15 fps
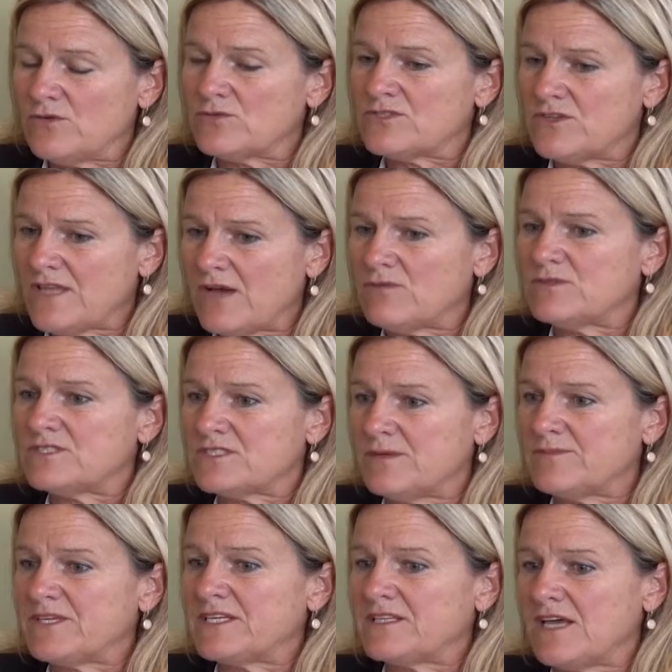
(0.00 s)
so that was
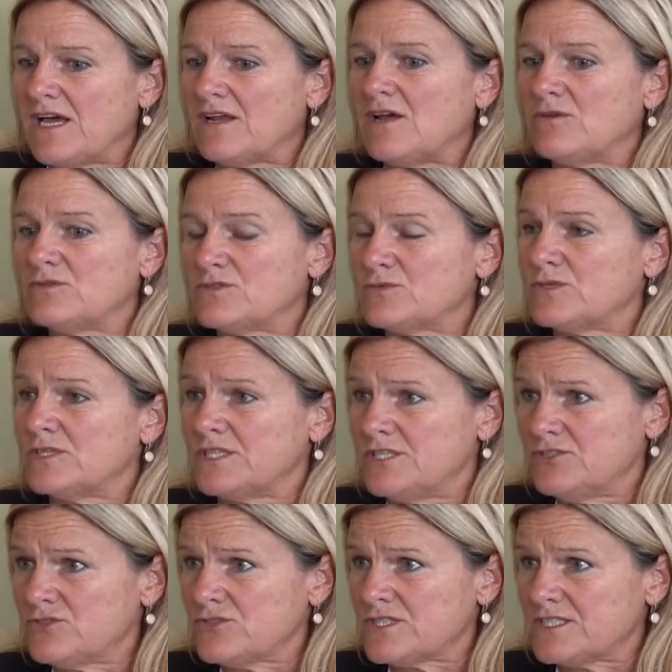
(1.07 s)
something that I was really
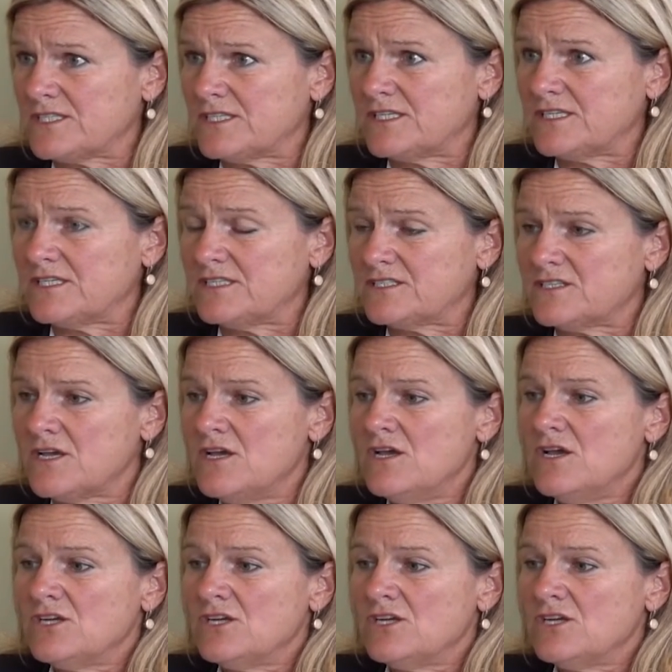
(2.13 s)
interested in, is